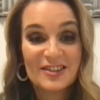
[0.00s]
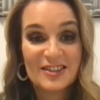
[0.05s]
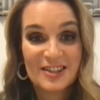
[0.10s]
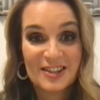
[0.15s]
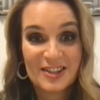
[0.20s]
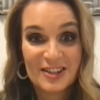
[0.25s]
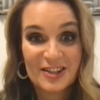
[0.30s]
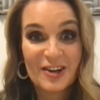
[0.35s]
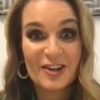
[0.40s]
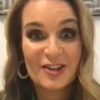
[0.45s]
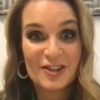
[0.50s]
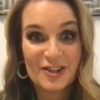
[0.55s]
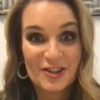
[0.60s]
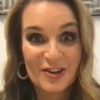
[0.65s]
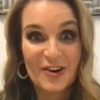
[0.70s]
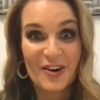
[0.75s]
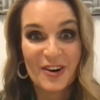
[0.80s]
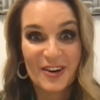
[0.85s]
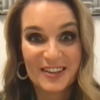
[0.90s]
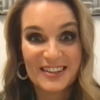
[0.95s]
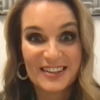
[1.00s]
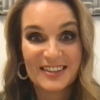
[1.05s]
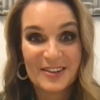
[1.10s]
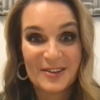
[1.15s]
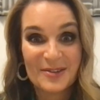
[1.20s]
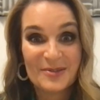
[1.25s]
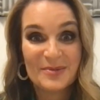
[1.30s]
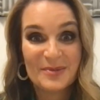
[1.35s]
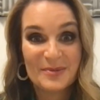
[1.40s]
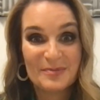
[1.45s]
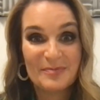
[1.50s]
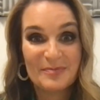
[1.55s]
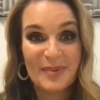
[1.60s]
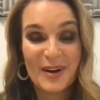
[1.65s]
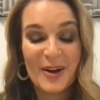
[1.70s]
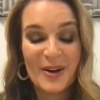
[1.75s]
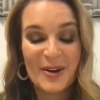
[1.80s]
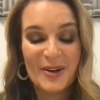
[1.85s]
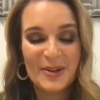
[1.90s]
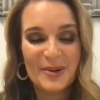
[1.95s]
so shocked. I was
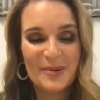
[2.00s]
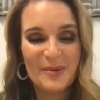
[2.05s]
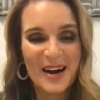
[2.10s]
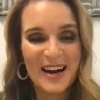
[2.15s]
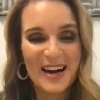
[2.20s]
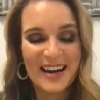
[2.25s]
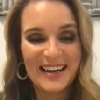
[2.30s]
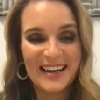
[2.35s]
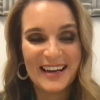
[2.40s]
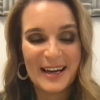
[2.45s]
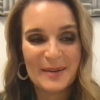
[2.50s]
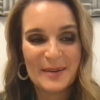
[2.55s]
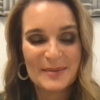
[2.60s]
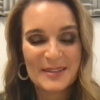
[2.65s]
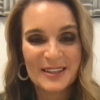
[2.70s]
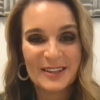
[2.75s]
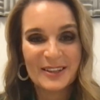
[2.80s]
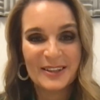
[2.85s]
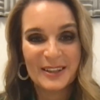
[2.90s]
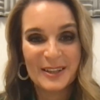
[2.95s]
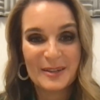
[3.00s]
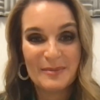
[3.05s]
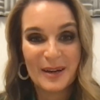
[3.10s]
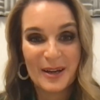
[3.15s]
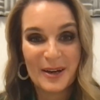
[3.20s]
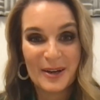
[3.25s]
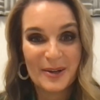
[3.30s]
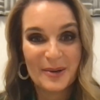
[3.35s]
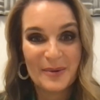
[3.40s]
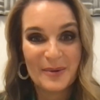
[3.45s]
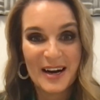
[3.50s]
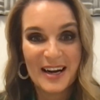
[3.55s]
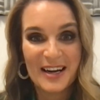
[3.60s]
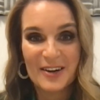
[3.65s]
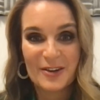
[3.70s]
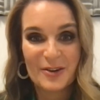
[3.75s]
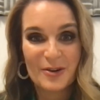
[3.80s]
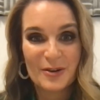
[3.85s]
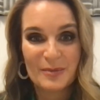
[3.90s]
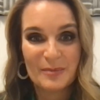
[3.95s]
blown away, absolutely blown
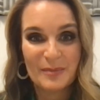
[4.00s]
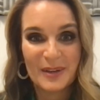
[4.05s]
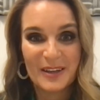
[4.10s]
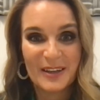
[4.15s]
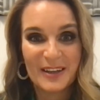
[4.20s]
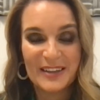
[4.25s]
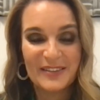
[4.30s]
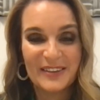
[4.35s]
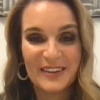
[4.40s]
away. I couldn't believe